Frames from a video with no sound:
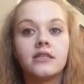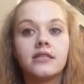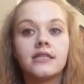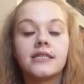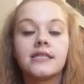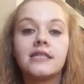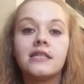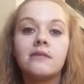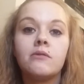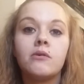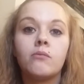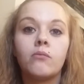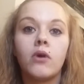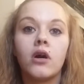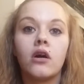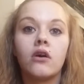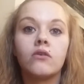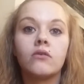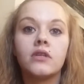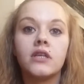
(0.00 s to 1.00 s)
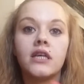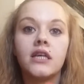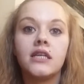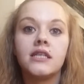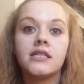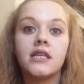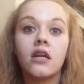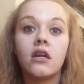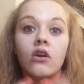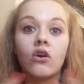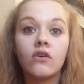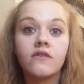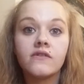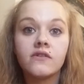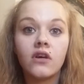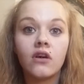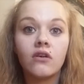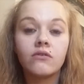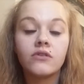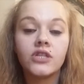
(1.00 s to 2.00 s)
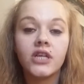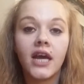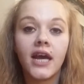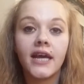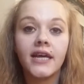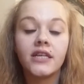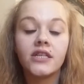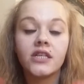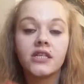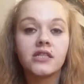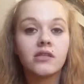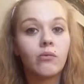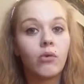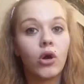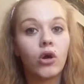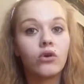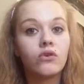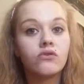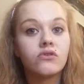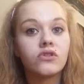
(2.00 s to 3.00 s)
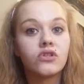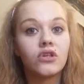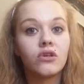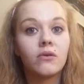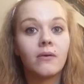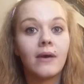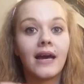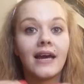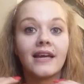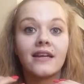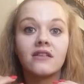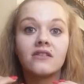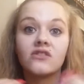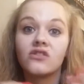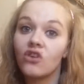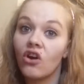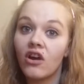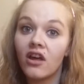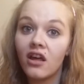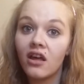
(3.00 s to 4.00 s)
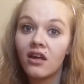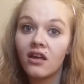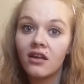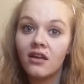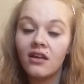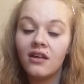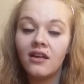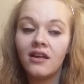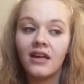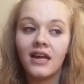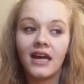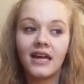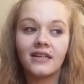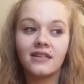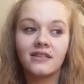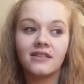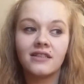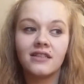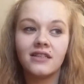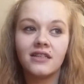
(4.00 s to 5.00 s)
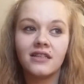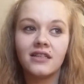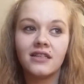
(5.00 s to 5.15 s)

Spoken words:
Slimming World is a lifestyle change as opposed to a diet. And